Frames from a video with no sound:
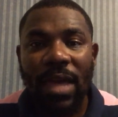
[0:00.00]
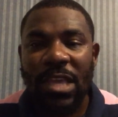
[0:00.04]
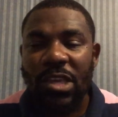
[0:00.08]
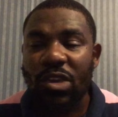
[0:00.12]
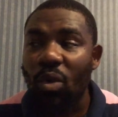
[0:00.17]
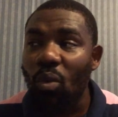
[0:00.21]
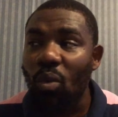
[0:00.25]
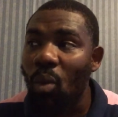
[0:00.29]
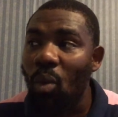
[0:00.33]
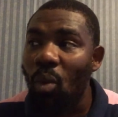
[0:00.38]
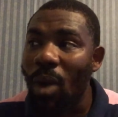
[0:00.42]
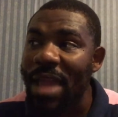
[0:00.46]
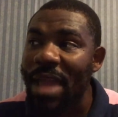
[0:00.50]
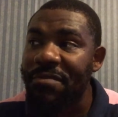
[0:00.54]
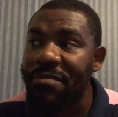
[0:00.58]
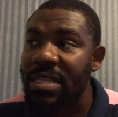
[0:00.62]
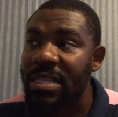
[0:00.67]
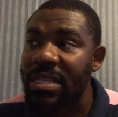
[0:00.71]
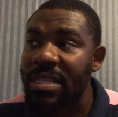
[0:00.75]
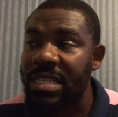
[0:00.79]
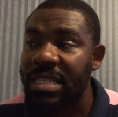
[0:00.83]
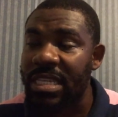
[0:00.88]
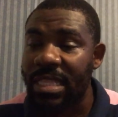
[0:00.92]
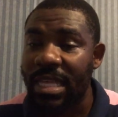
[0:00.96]
and your wife
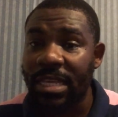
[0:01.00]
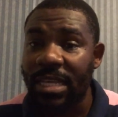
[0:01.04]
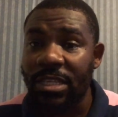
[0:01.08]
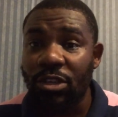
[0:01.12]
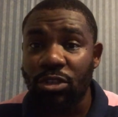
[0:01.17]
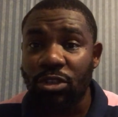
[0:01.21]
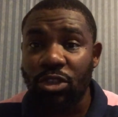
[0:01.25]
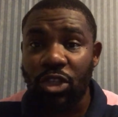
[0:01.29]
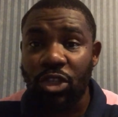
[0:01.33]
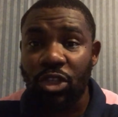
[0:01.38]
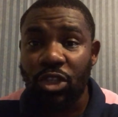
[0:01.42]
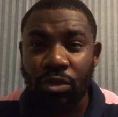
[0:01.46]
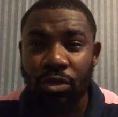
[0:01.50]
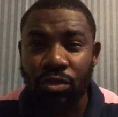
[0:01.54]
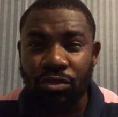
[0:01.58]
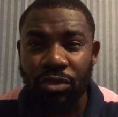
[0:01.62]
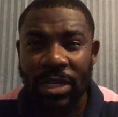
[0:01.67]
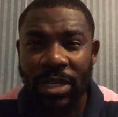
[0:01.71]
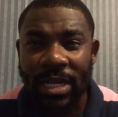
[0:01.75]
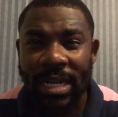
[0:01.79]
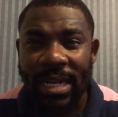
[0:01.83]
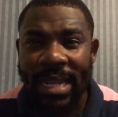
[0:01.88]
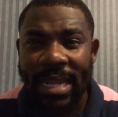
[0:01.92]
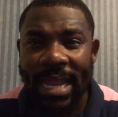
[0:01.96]
can see that. Your
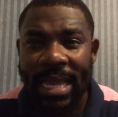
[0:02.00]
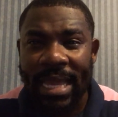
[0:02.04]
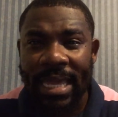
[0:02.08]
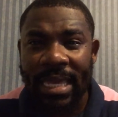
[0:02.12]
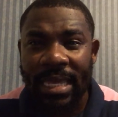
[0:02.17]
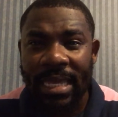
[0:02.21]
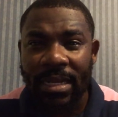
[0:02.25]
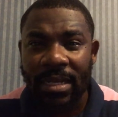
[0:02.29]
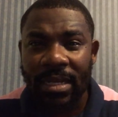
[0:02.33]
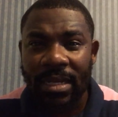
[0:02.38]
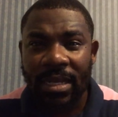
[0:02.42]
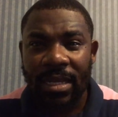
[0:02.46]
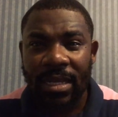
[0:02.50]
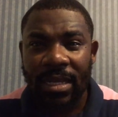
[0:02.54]
children are lacking.